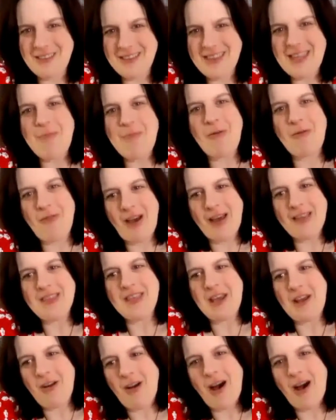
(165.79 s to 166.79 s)
And they provide
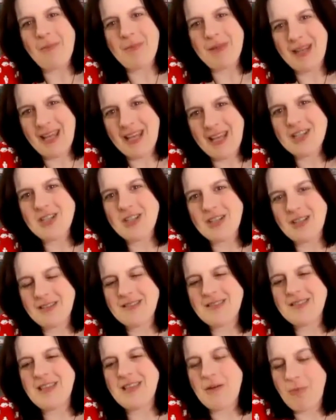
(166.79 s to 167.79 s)
the
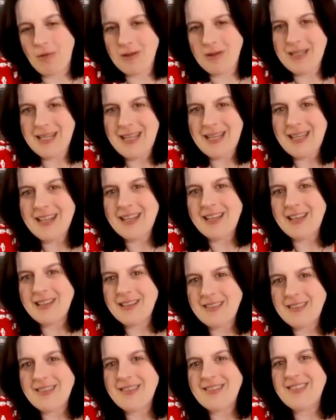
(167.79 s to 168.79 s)
accommodations that were
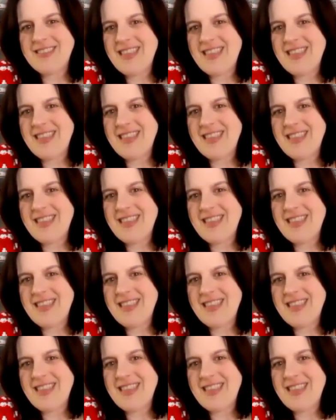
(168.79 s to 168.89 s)
needed